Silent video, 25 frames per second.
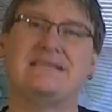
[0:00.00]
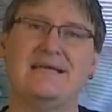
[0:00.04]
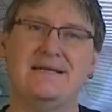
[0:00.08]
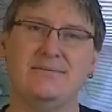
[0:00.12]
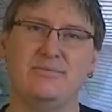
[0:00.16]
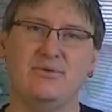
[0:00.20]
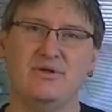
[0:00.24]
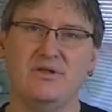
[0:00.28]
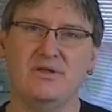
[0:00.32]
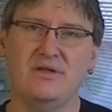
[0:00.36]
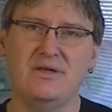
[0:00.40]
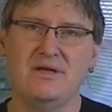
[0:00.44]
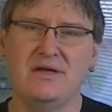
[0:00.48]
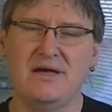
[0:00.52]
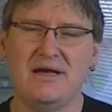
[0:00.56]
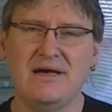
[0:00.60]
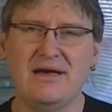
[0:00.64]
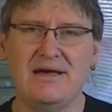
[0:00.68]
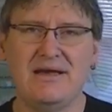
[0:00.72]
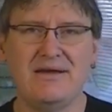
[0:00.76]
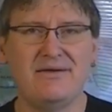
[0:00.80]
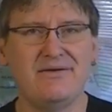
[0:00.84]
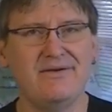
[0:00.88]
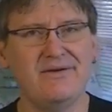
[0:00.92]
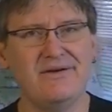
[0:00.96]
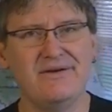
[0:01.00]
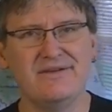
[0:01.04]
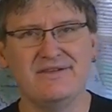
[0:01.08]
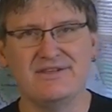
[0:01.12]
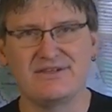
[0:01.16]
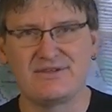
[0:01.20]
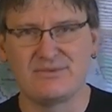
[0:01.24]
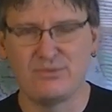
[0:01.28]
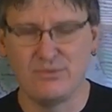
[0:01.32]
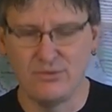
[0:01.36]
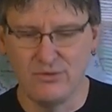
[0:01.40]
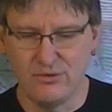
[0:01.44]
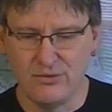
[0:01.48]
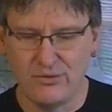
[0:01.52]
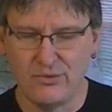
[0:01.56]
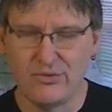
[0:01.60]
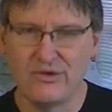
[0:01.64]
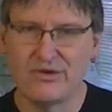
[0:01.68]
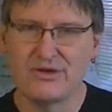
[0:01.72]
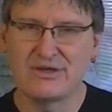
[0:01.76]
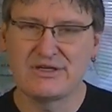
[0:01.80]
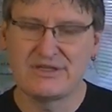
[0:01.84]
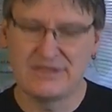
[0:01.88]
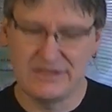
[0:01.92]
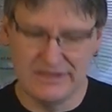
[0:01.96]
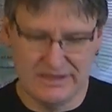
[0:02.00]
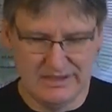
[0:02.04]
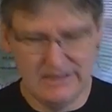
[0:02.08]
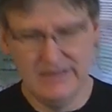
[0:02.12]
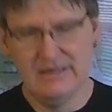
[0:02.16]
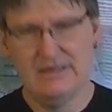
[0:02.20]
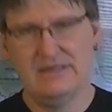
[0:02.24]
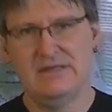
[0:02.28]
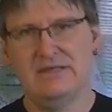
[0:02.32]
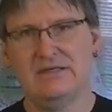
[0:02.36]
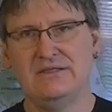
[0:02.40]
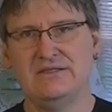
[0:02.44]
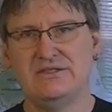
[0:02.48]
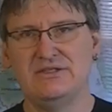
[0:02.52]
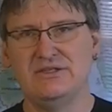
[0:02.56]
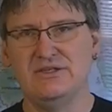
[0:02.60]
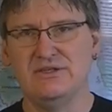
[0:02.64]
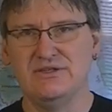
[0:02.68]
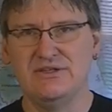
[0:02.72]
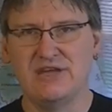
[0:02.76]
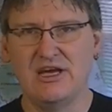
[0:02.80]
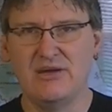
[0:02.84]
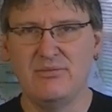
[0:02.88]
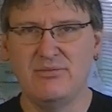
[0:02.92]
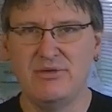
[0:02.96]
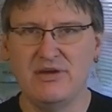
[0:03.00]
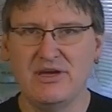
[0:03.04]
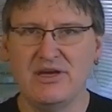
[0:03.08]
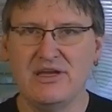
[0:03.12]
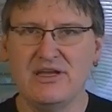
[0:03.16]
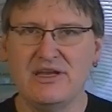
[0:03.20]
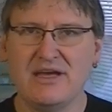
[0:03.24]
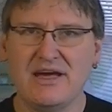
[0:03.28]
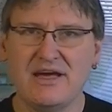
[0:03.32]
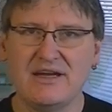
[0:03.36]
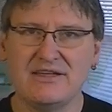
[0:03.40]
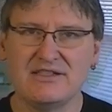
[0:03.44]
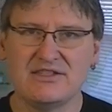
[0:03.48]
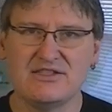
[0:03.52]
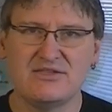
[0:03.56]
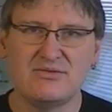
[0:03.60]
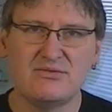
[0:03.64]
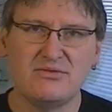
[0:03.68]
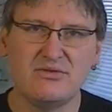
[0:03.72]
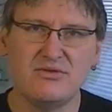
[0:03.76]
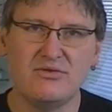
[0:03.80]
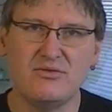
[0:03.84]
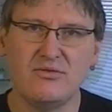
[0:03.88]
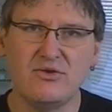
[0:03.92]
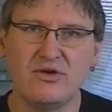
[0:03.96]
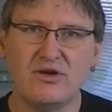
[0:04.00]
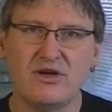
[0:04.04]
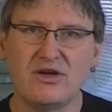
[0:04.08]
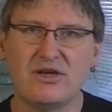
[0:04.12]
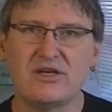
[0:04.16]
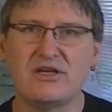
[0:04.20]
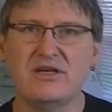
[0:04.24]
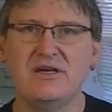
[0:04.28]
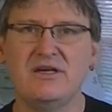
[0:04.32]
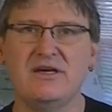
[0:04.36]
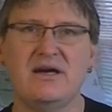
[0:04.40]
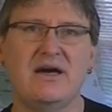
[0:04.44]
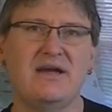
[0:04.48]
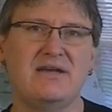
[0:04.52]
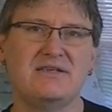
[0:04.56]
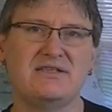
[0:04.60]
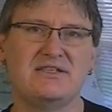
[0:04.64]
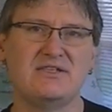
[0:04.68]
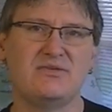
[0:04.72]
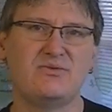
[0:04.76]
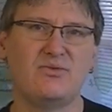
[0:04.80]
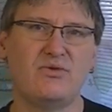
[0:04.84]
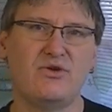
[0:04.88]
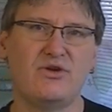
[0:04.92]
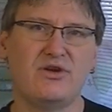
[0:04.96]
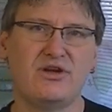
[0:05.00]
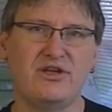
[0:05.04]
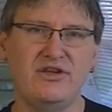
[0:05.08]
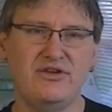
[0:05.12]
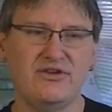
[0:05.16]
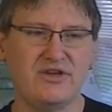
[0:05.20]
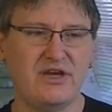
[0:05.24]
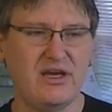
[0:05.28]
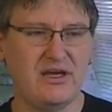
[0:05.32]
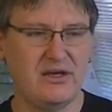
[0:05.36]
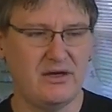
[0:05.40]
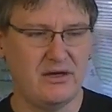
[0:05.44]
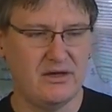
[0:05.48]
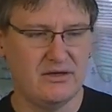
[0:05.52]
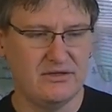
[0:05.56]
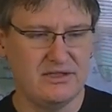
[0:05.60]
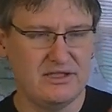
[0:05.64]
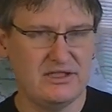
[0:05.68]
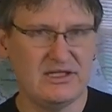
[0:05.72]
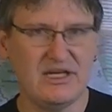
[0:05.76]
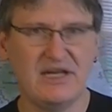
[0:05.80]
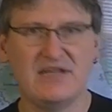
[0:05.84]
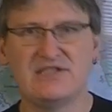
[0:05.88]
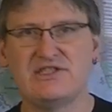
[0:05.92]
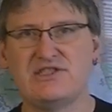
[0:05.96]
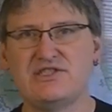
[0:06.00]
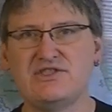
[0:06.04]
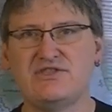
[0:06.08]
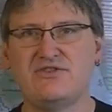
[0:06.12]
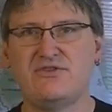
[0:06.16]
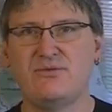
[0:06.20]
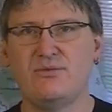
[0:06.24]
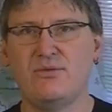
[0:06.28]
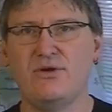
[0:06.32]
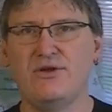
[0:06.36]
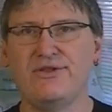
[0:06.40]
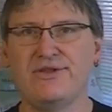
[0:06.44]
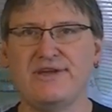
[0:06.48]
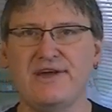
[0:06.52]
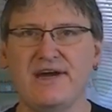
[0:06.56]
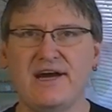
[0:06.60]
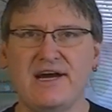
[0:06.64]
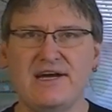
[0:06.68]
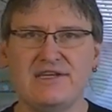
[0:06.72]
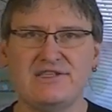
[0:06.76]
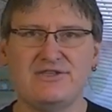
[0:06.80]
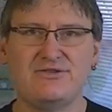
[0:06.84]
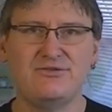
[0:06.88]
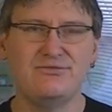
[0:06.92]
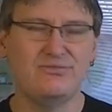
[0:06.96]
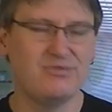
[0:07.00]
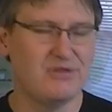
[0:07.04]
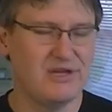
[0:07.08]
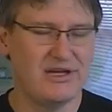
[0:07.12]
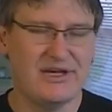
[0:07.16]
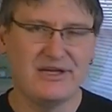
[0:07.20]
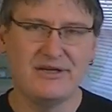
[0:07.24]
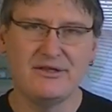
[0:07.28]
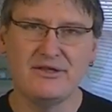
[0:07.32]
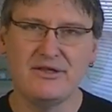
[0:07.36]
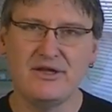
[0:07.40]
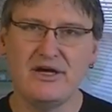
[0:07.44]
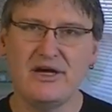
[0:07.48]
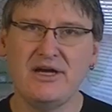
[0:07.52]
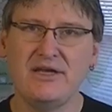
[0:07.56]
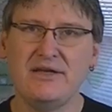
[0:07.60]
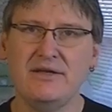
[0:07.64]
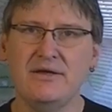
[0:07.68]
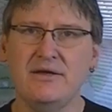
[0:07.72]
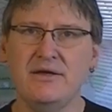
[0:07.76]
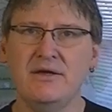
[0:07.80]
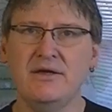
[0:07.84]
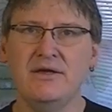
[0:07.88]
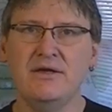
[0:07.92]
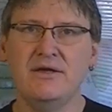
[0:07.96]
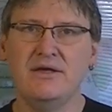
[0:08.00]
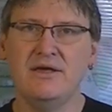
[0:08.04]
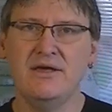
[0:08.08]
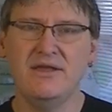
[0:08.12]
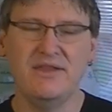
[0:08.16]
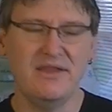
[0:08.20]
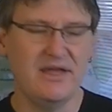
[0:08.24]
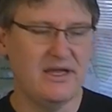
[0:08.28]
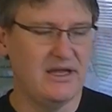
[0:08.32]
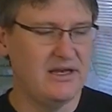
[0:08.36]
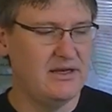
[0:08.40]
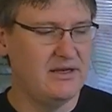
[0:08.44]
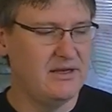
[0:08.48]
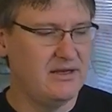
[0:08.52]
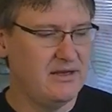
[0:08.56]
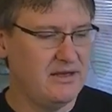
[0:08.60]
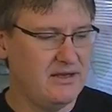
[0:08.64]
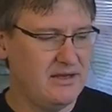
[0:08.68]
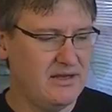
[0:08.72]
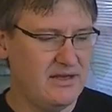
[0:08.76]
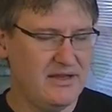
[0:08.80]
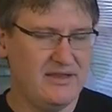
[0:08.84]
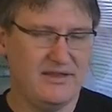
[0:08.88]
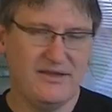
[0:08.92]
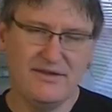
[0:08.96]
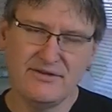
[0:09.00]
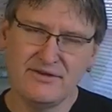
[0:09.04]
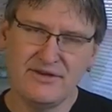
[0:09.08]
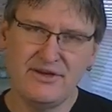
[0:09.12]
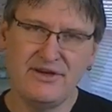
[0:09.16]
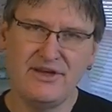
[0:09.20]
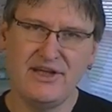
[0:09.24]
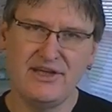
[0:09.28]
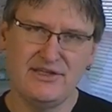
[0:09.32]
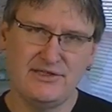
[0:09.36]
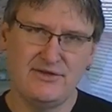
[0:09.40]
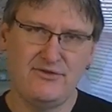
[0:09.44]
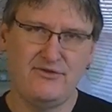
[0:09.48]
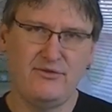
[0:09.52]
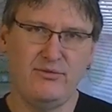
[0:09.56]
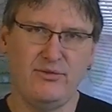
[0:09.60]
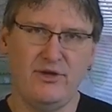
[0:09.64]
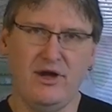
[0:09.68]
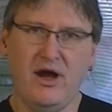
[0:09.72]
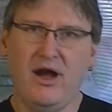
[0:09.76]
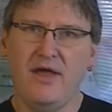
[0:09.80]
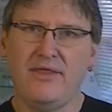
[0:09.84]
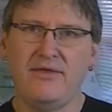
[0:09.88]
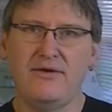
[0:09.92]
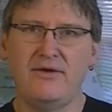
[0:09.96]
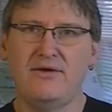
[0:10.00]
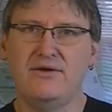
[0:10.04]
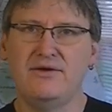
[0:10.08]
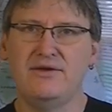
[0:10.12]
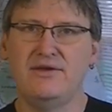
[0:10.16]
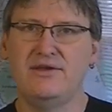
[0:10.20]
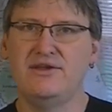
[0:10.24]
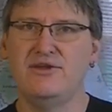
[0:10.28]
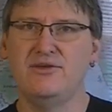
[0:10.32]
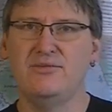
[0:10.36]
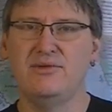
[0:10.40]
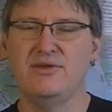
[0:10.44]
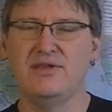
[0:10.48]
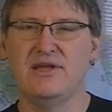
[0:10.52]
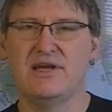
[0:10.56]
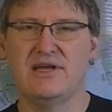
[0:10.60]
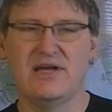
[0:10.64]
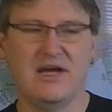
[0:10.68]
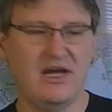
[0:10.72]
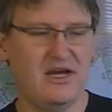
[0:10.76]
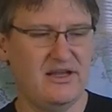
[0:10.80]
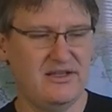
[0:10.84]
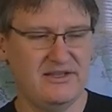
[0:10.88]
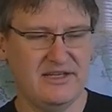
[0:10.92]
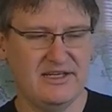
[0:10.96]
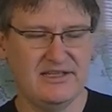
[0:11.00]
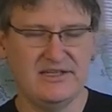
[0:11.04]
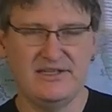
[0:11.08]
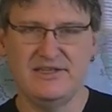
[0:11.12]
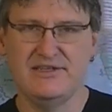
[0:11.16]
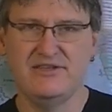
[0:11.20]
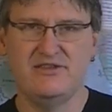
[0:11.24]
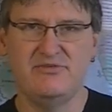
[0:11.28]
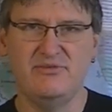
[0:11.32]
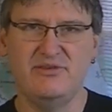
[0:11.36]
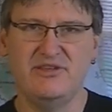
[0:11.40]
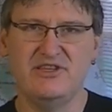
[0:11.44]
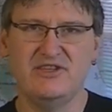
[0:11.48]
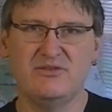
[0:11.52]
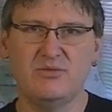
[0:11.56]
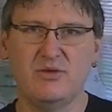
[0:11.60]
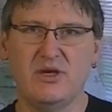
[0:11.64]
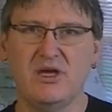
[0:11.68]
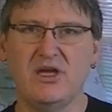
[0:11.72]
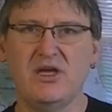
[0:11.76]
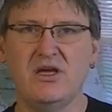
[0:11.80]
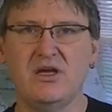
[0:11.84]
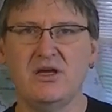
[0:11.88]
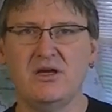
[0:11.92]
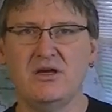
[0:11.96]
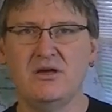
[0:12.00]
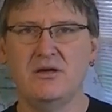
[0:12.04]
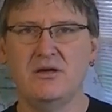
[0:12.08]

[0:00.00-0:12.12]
example. I don't know how this rule works. So you type in, how does this rule work? How does this work? You'll get all these answers from all the guys who played a lot, and then you'll get an answer from the author, and he'll be like, I intended it to be this way.